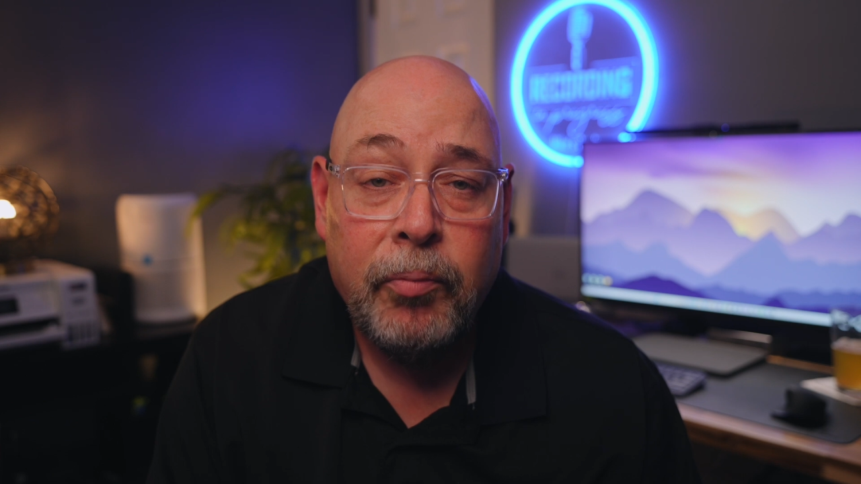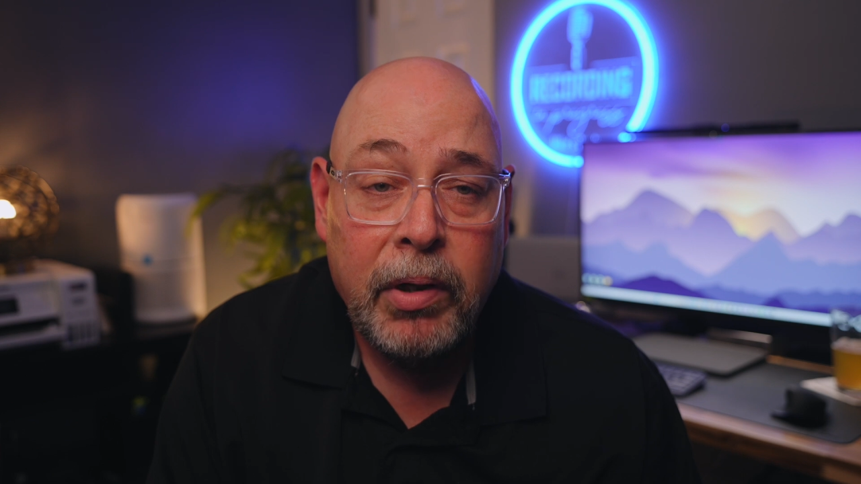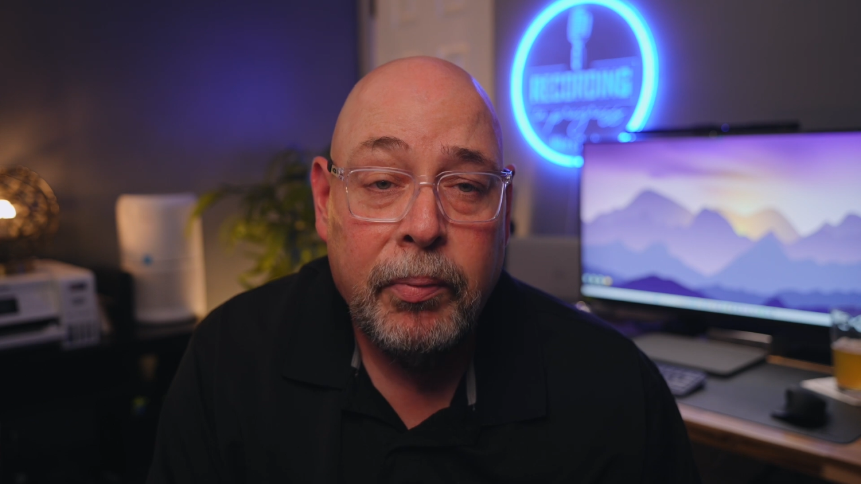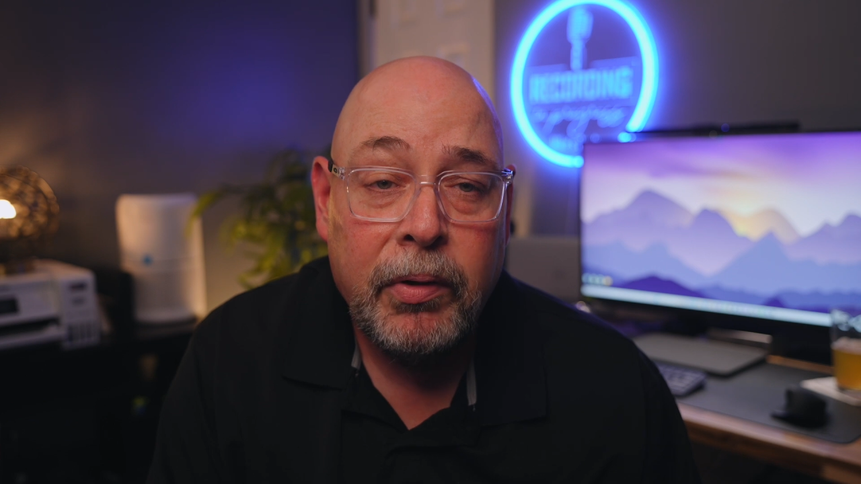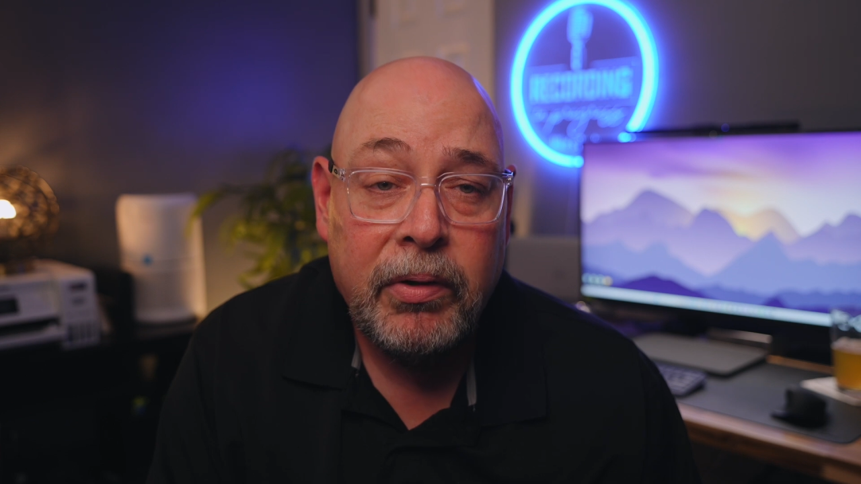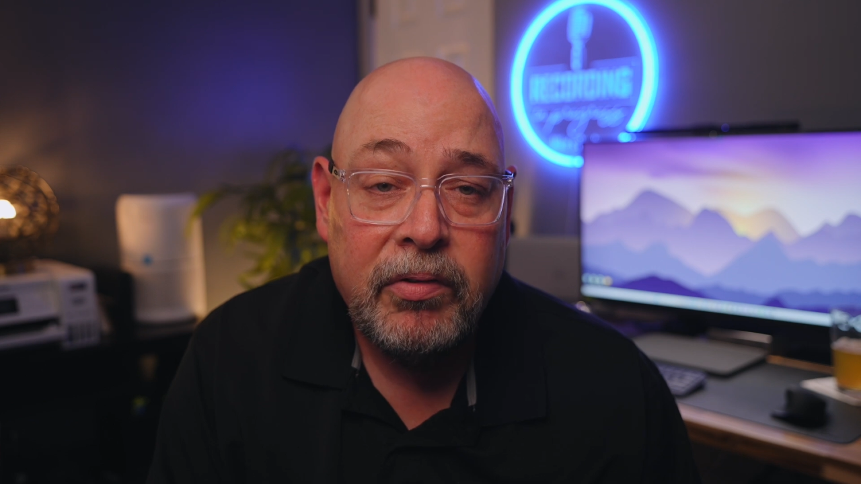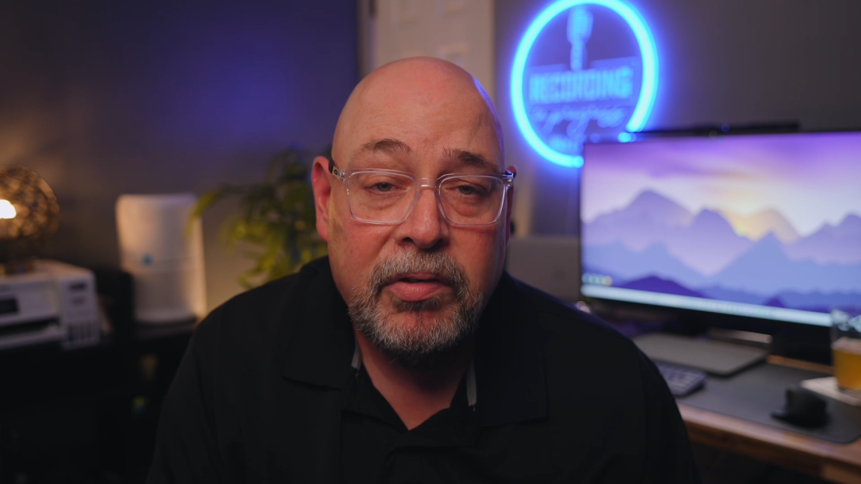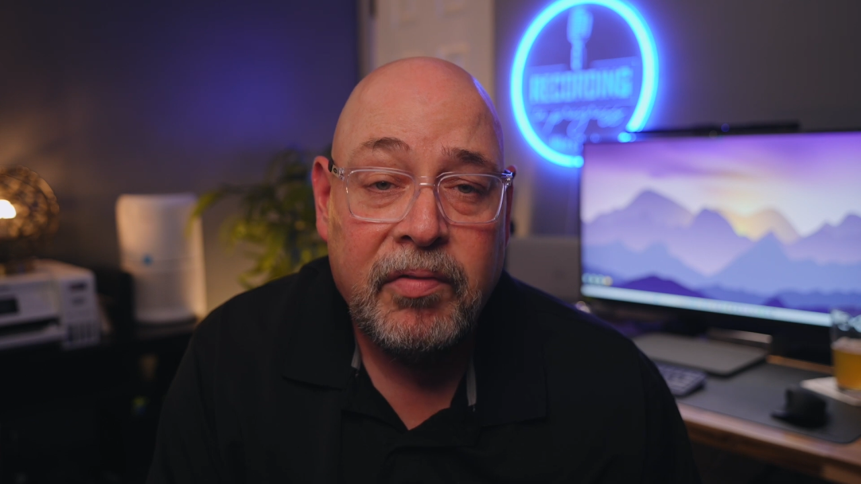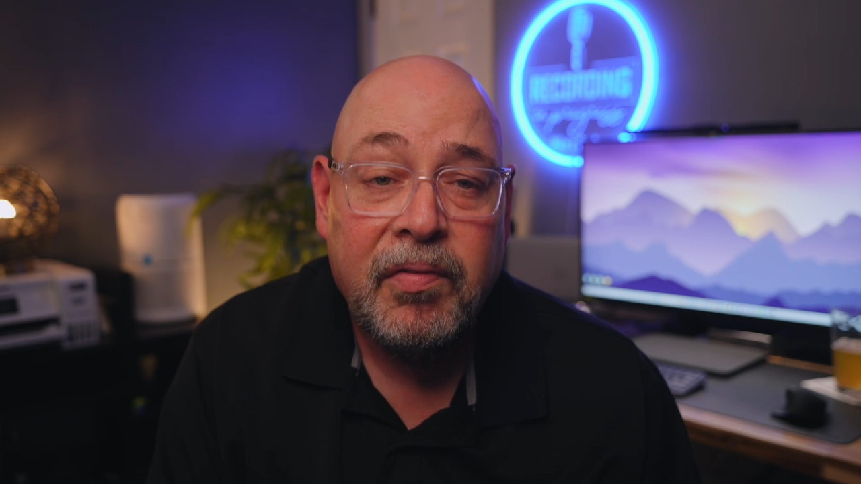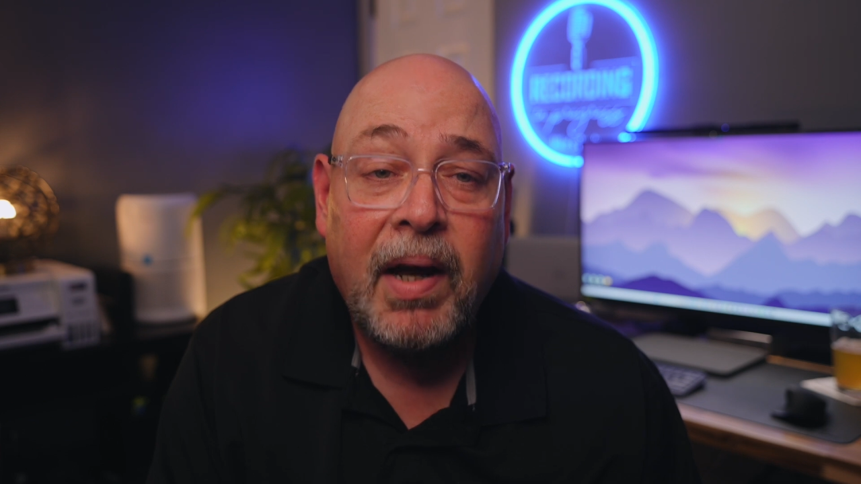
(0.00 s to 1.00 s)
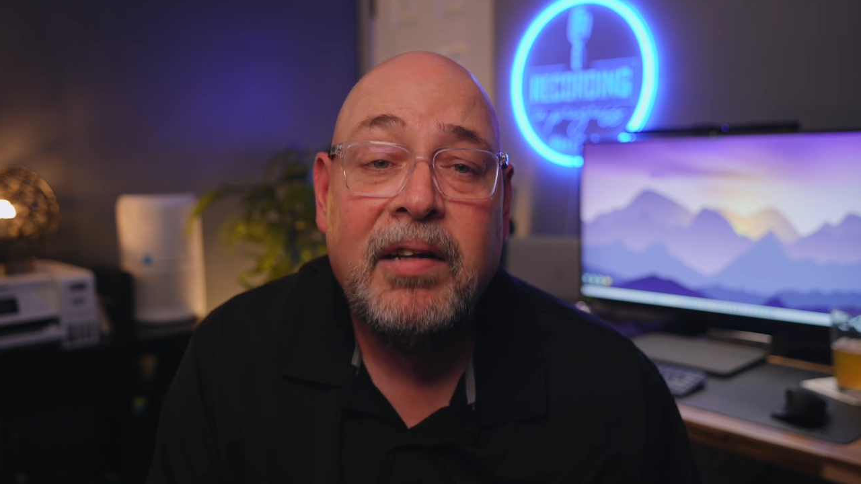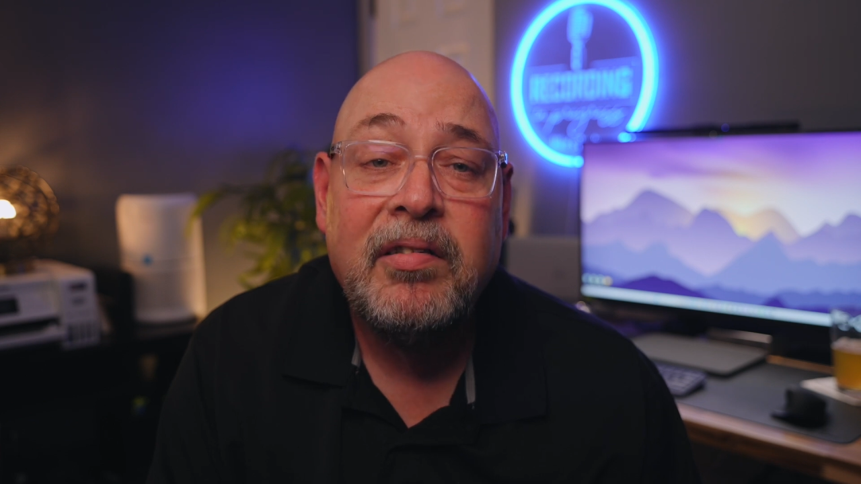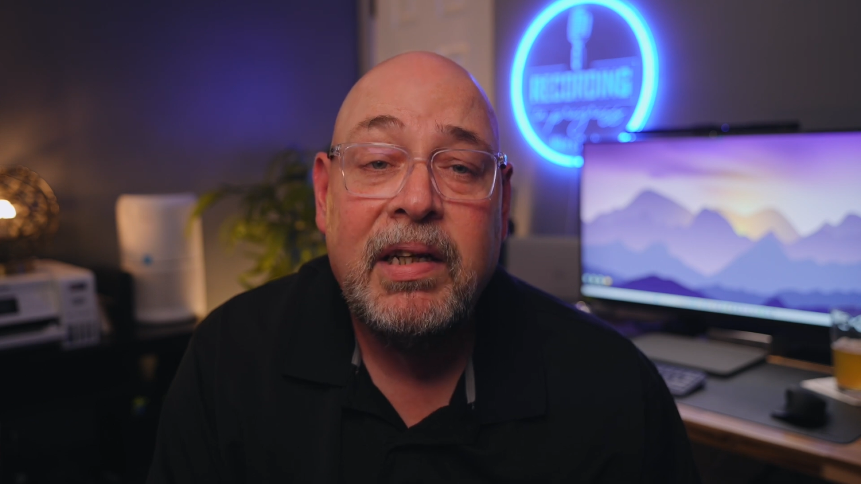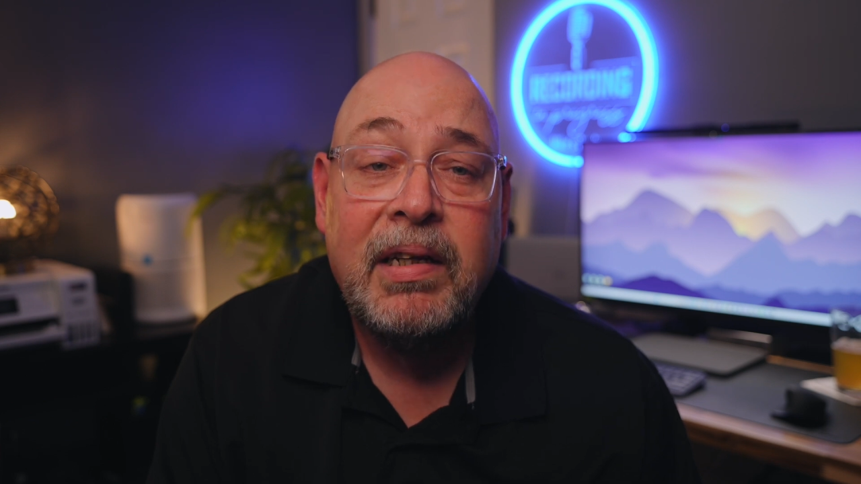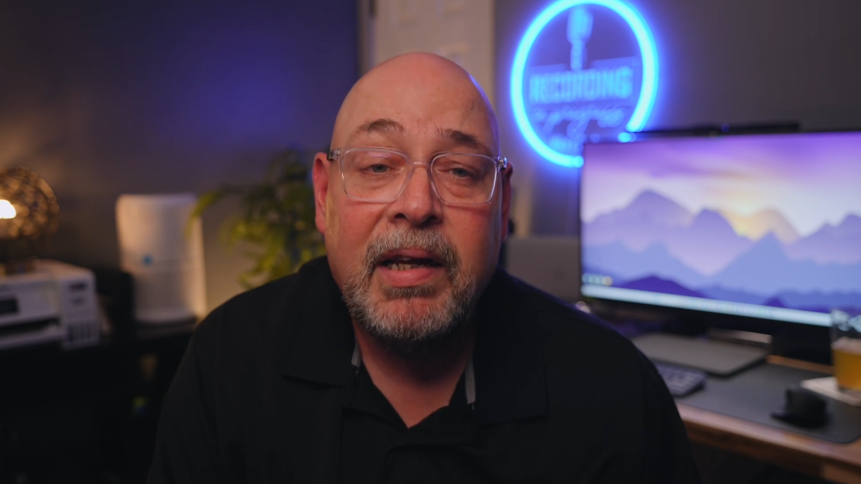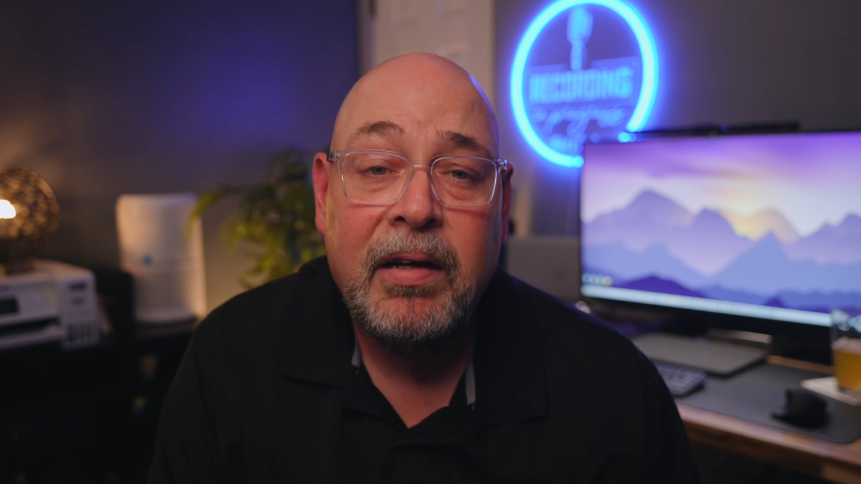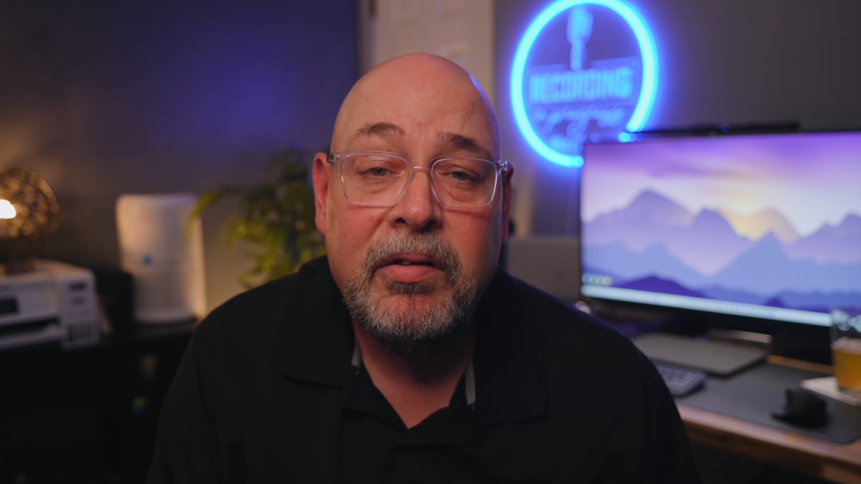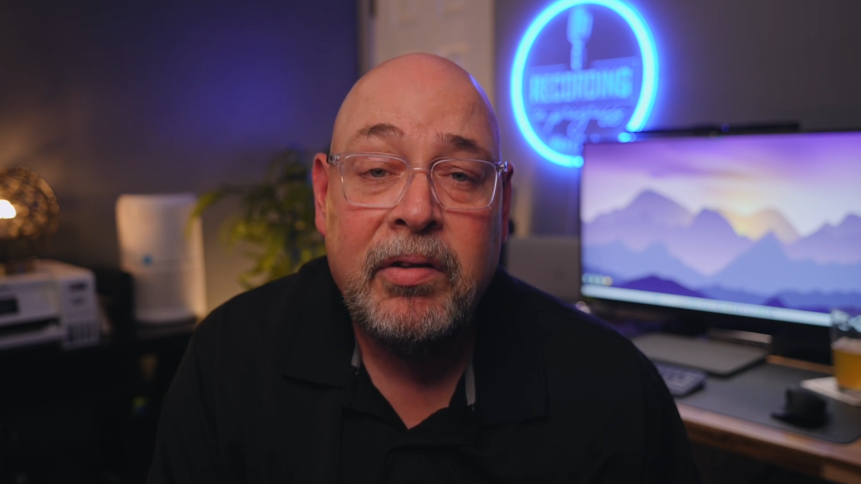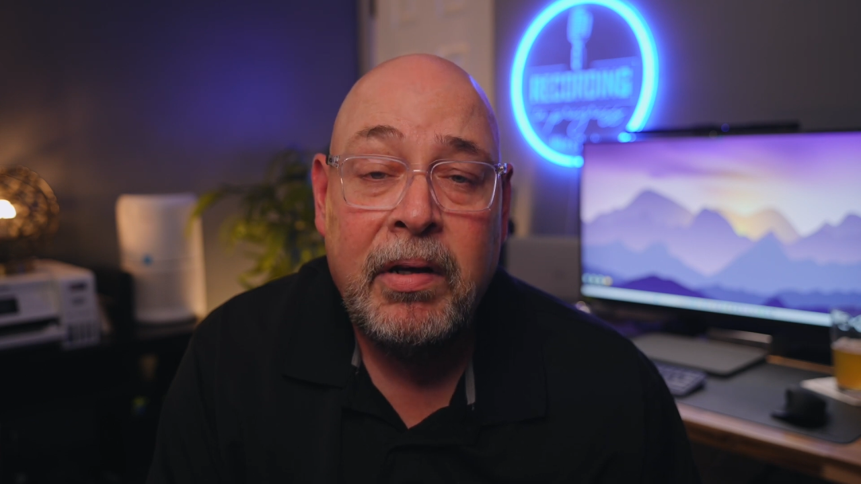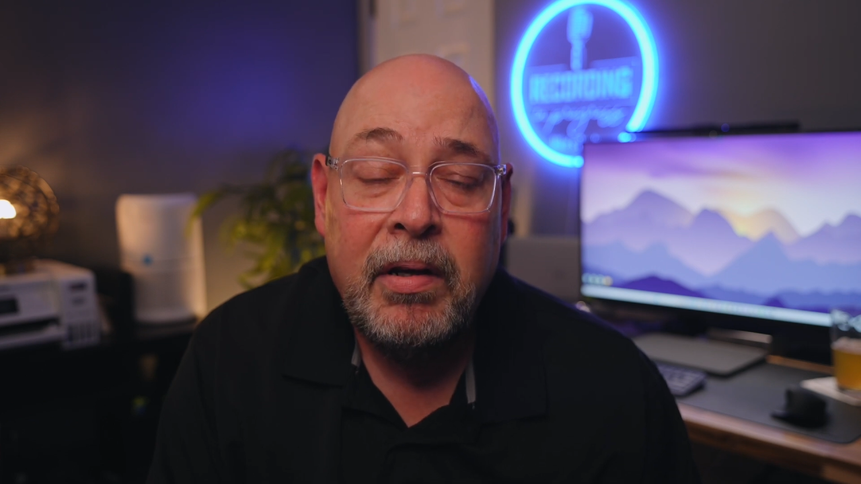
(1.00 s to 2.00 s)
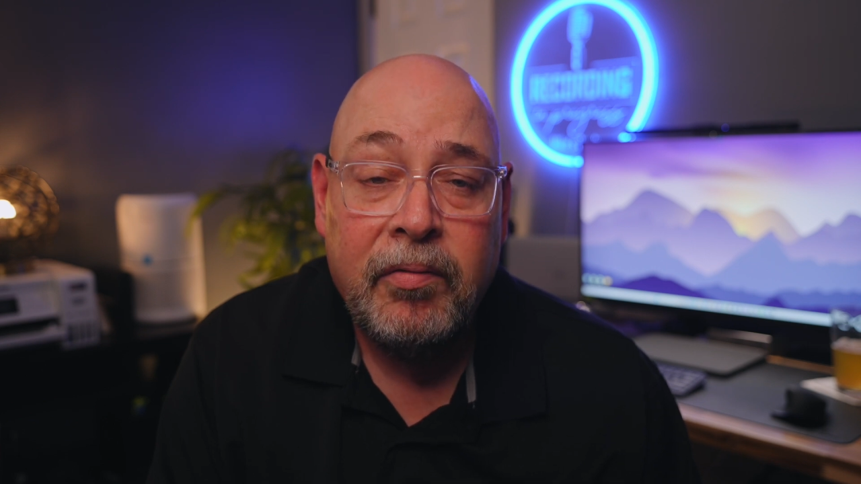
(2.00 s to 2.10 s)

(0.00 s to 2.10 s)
reproduce the finest details